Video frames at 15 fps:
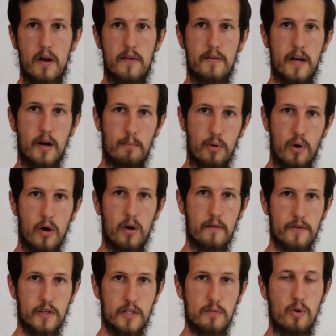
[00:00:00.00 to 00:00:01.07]
They are part of
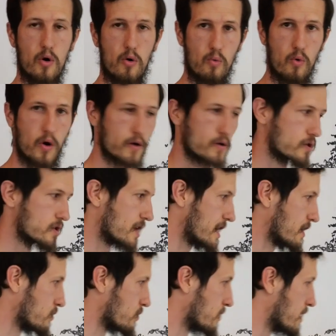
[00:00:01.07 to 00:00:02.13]
the small water
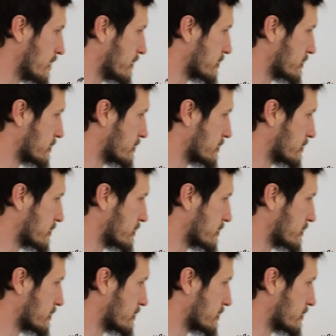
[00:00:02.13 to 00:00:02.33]
cycle.